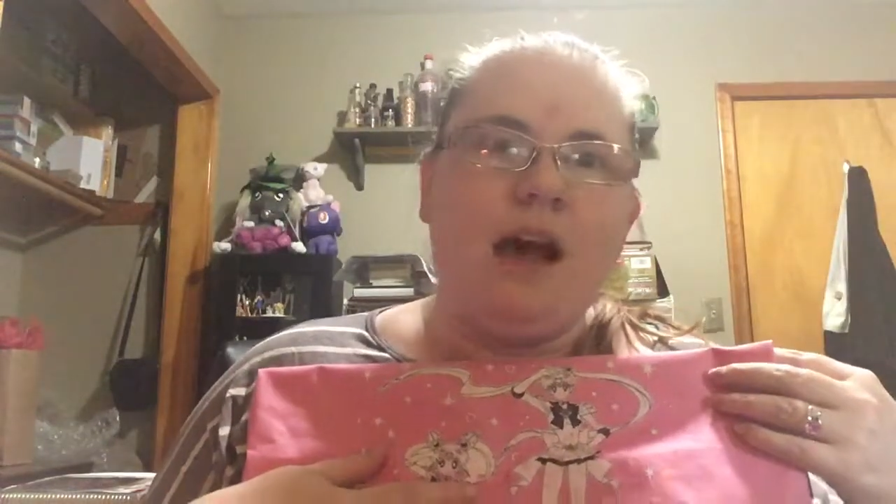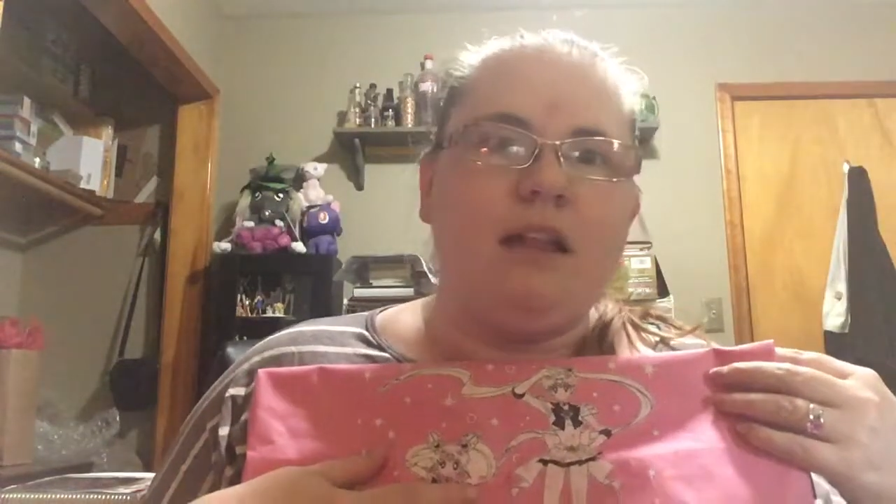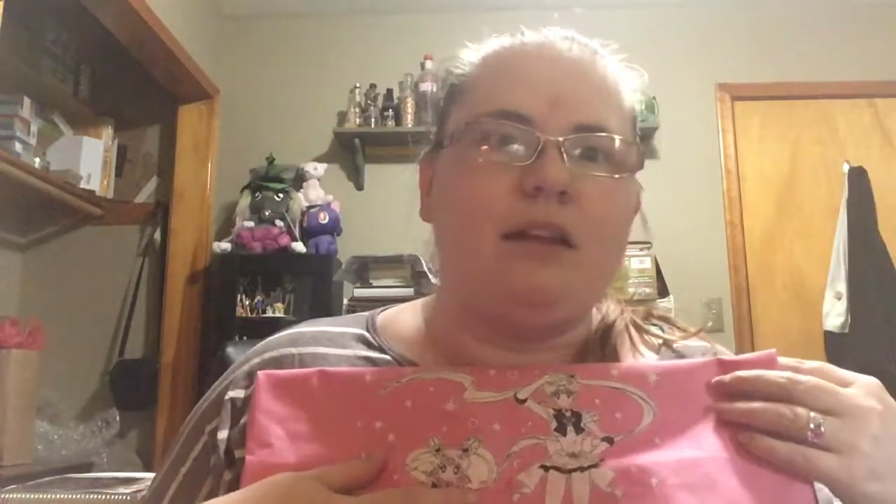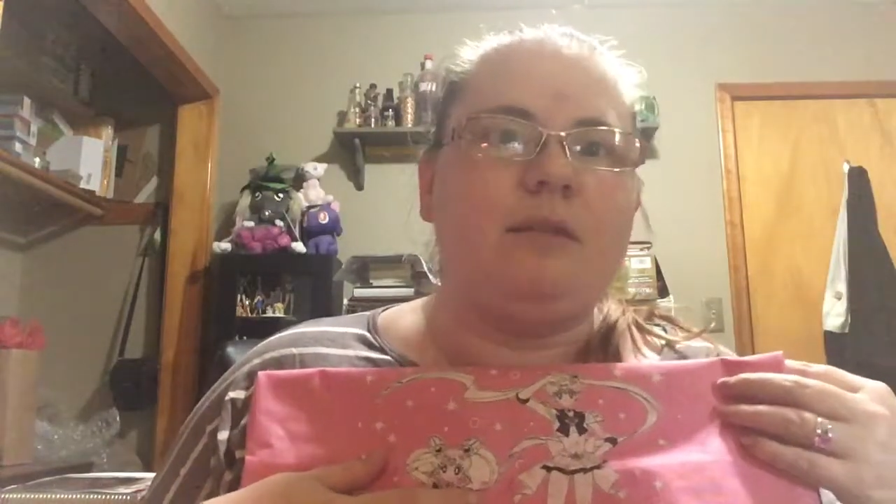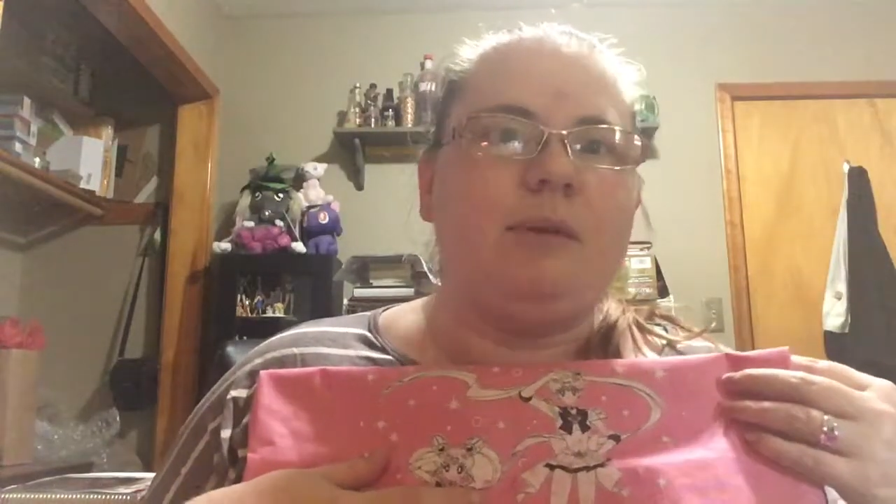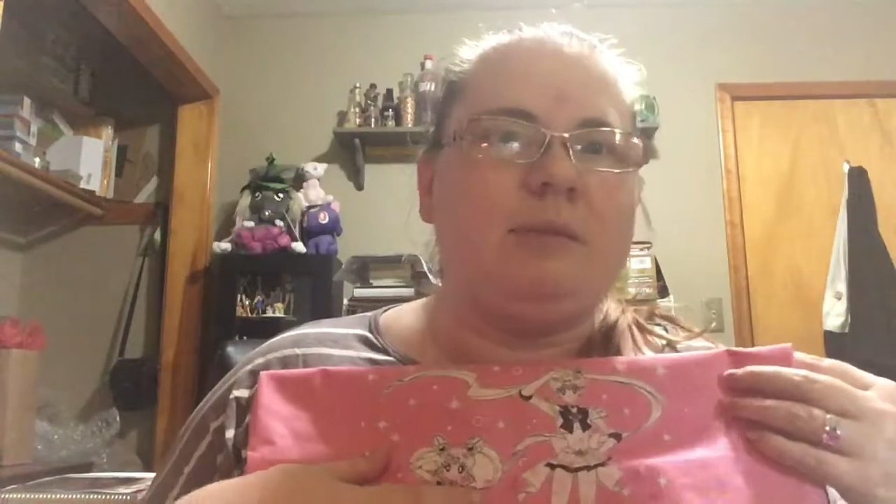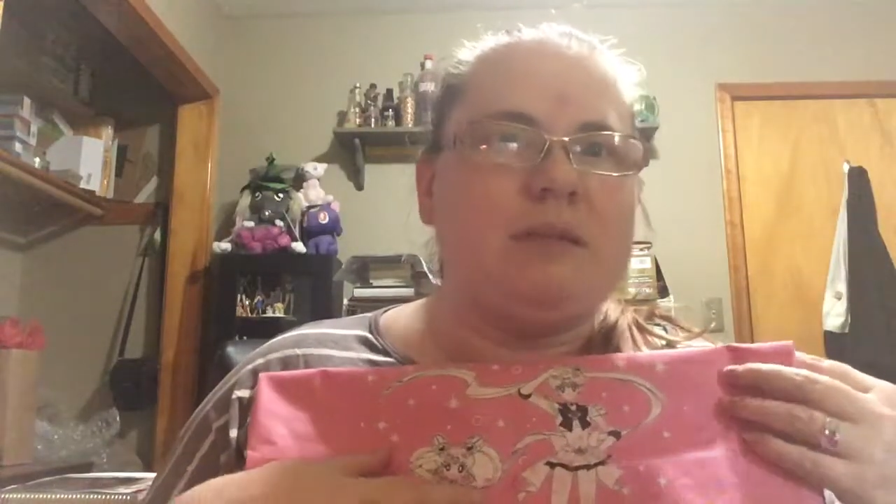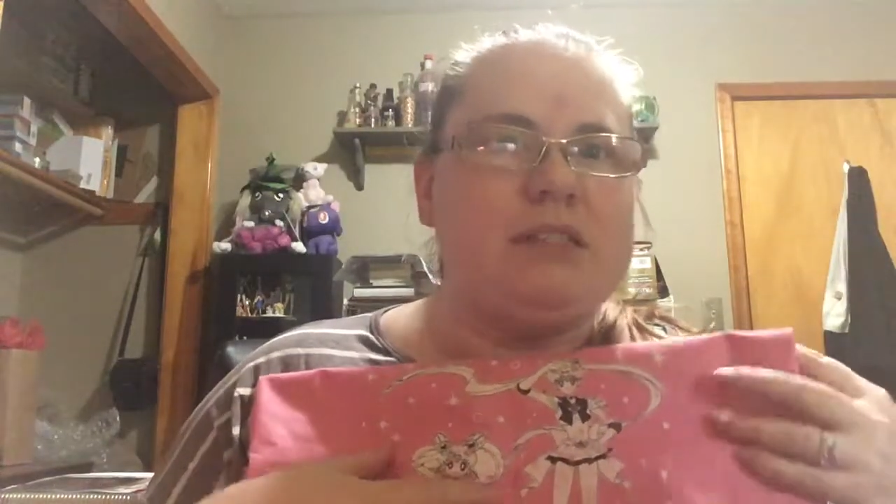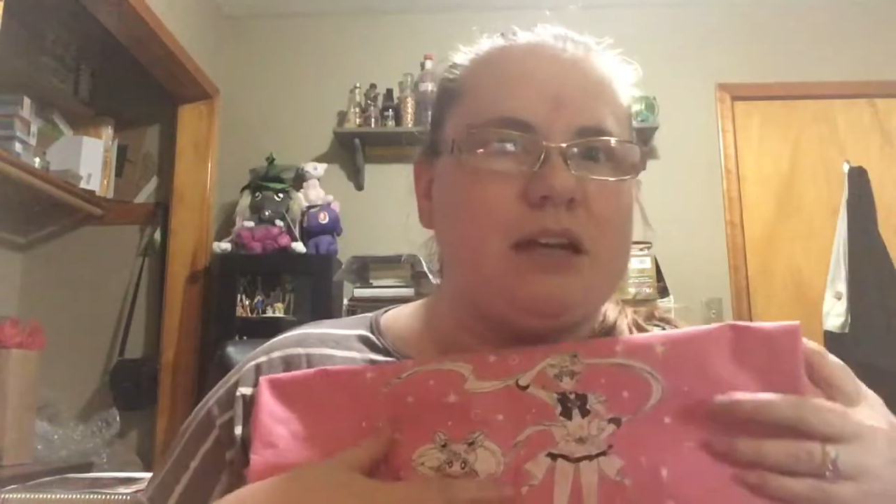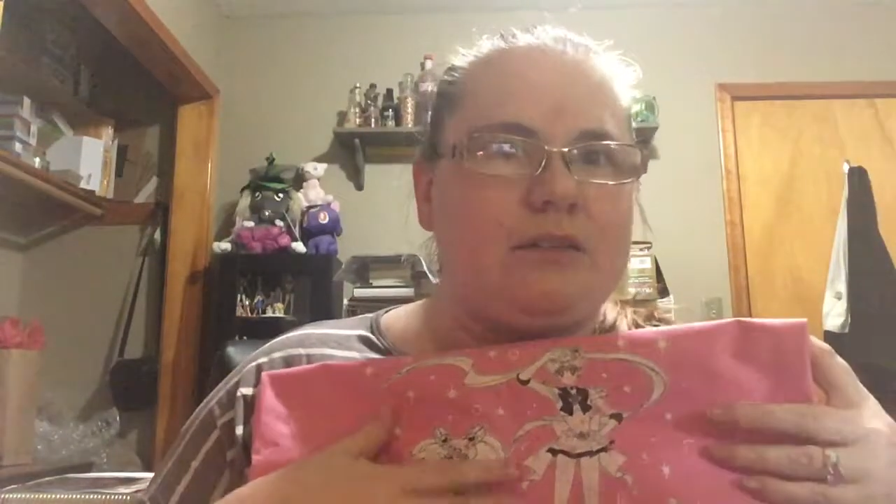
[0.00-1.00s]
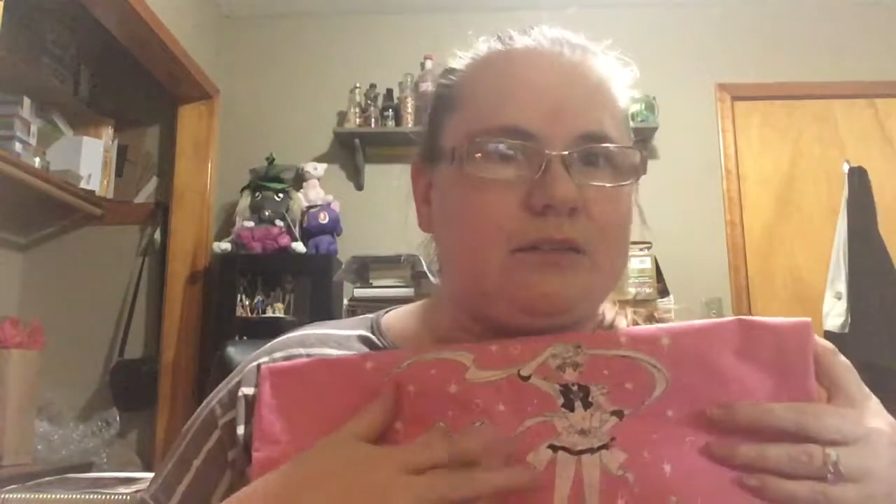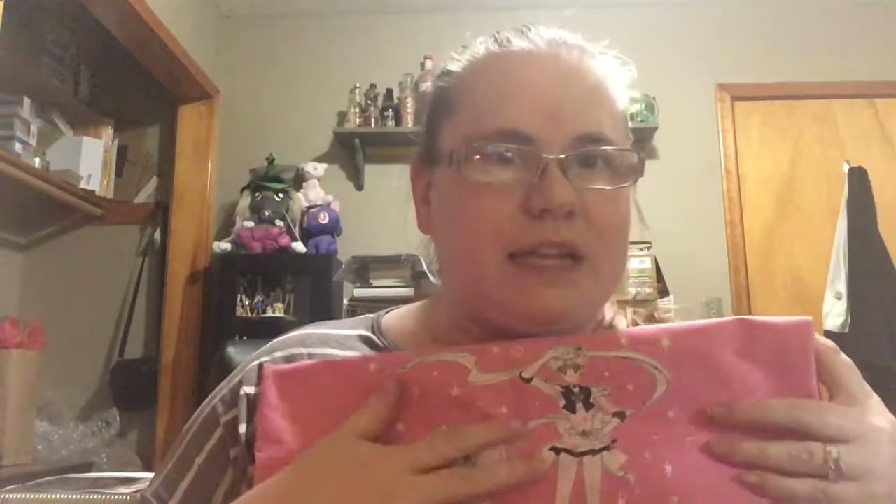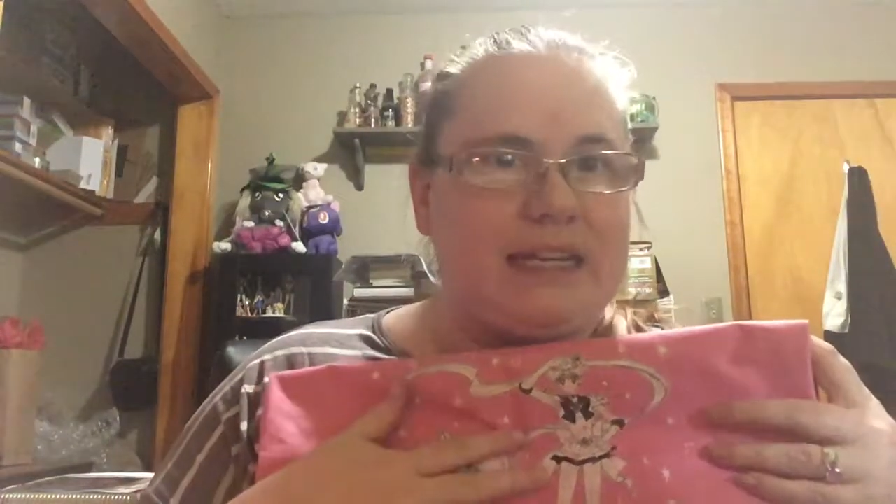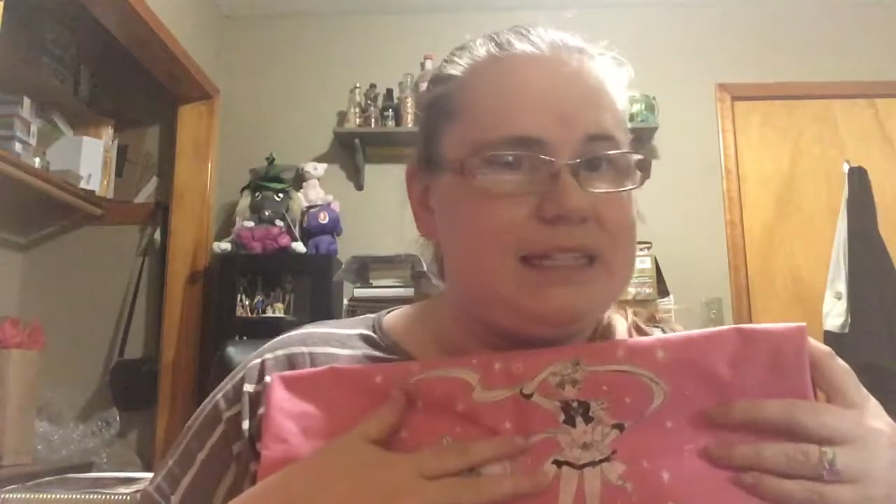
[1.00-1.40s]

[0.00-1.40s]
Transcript: A lot of people don't like